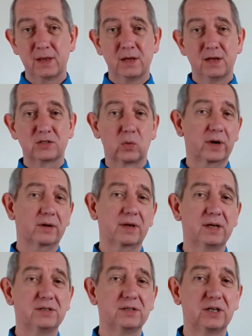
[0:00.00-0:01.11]
So what I'm going
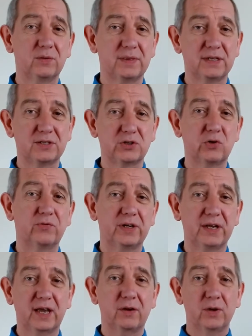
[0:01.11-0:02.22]
to do in this short
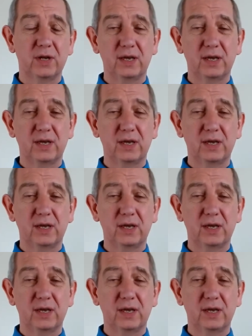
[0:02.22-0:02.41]
video